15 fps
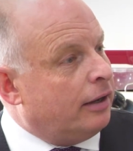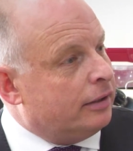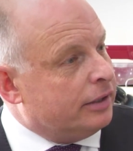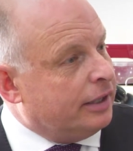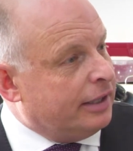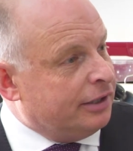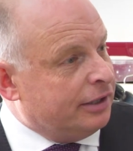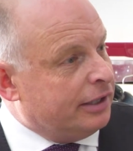
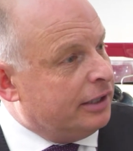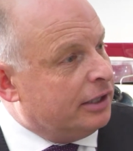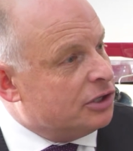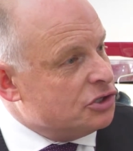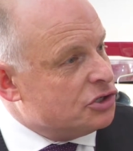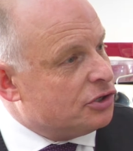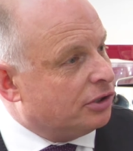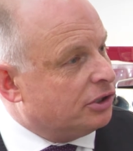in the
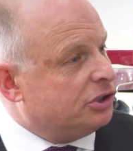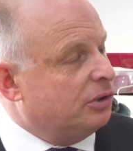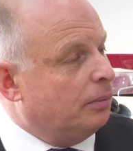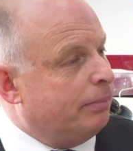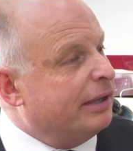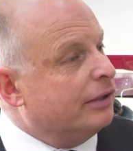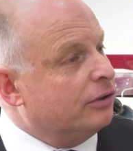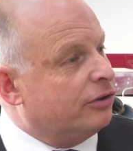construction and
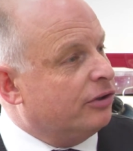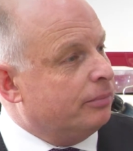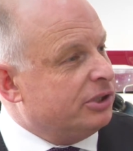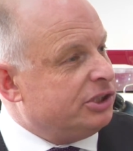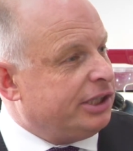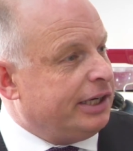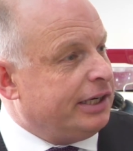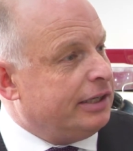build of the
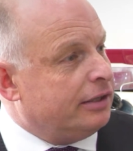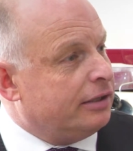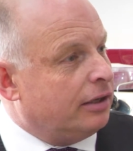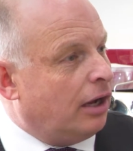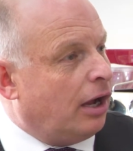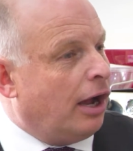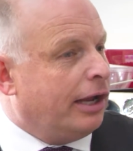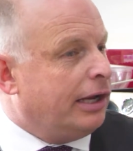machine,
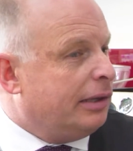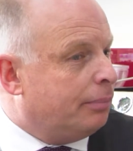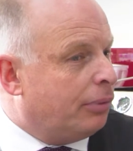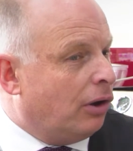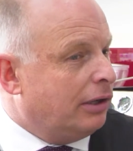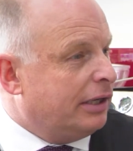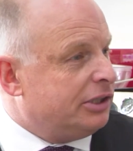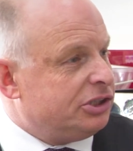highly
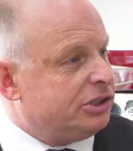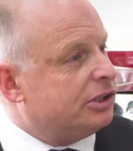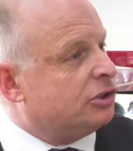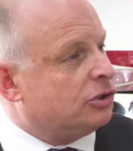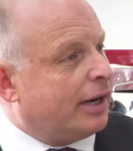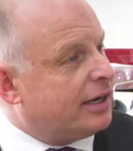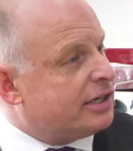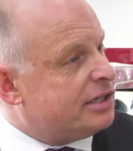polished,
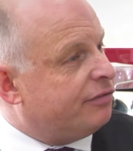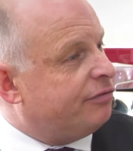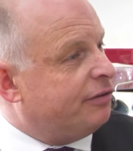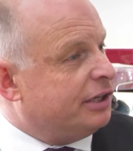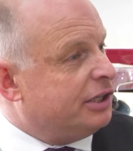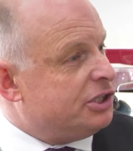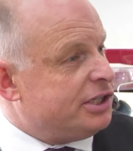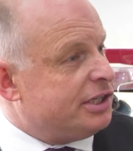attractive
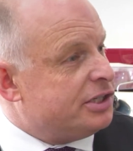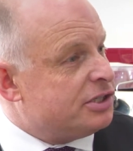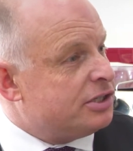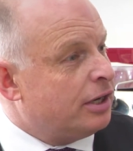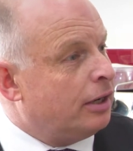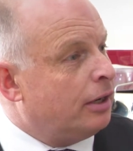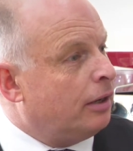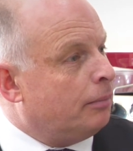finishes,
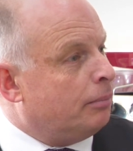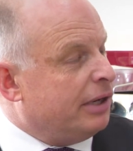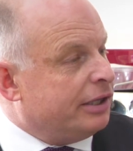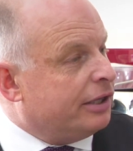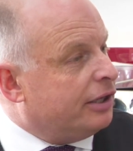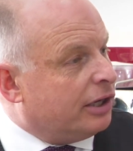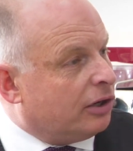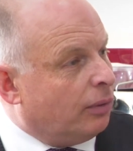mean
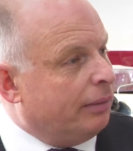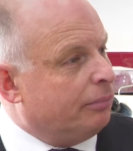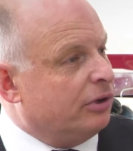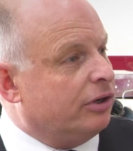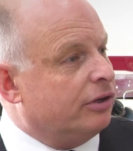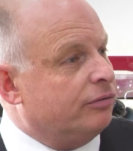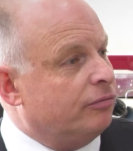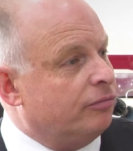that the equipment
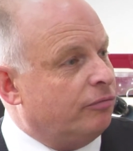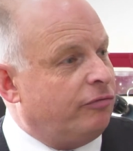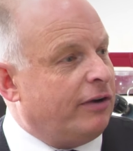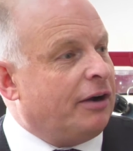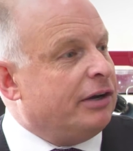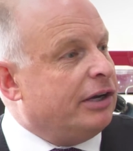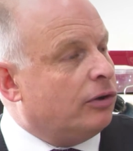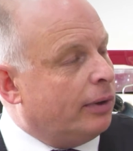can
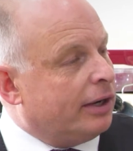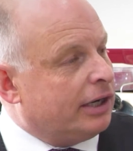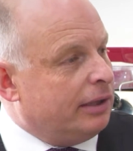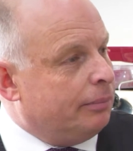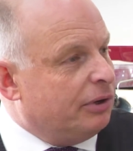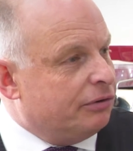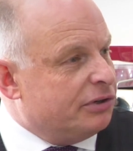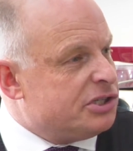very quickly
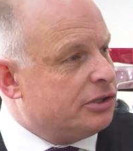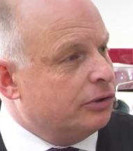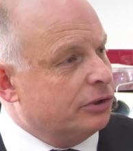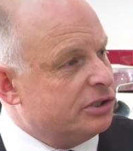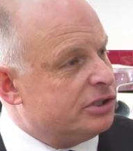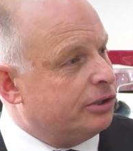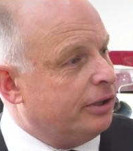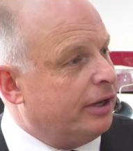be
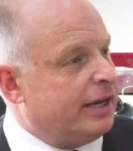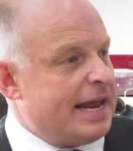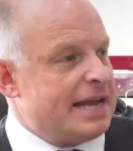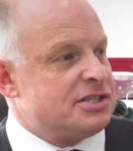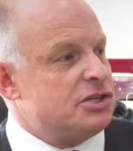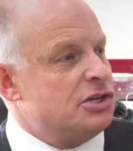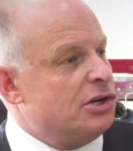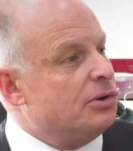restored to an
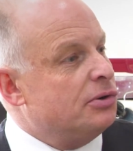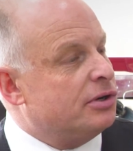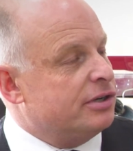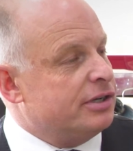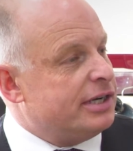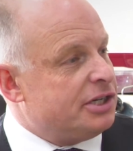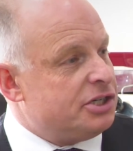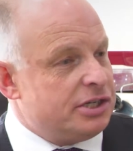as new
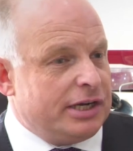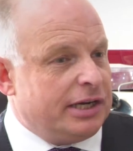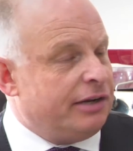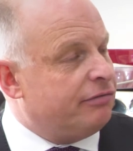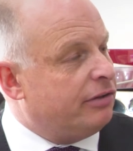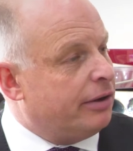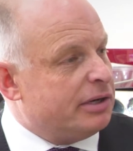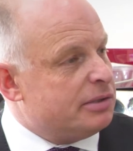condition,
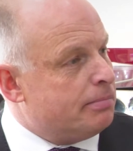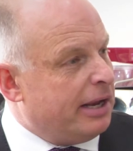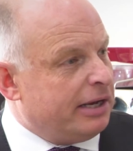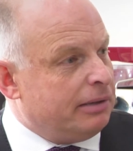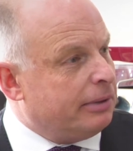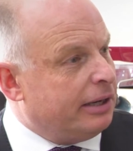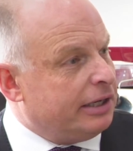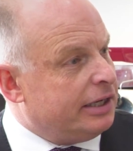even though it's many,
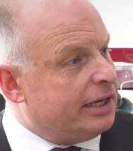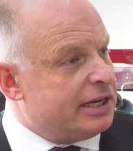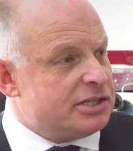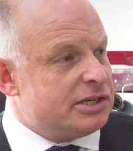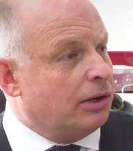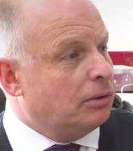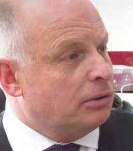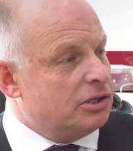many years
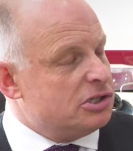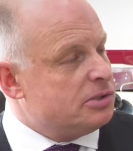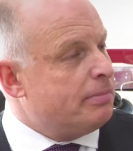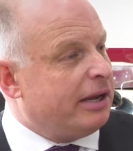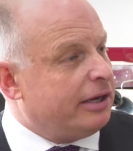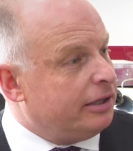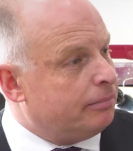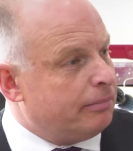old and has
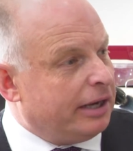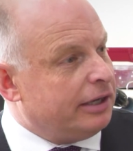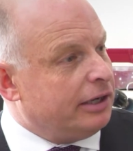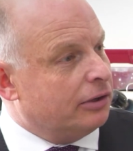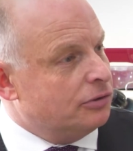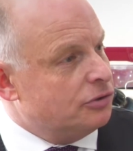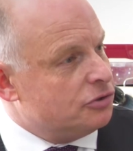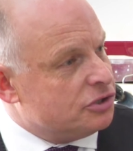made many
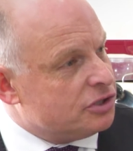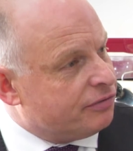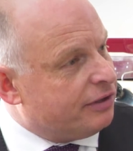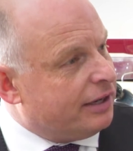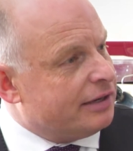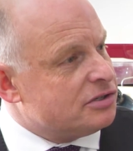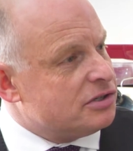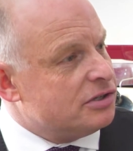hundreds of
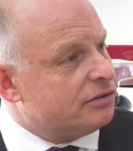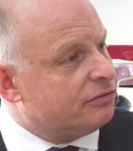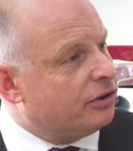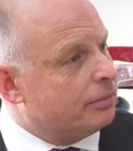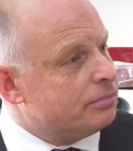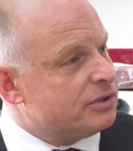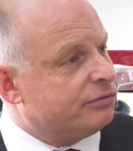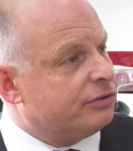thousands of
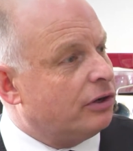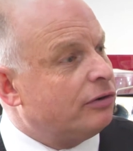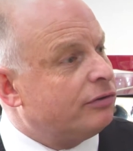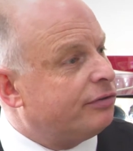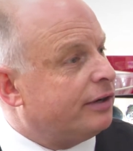cups of coffee.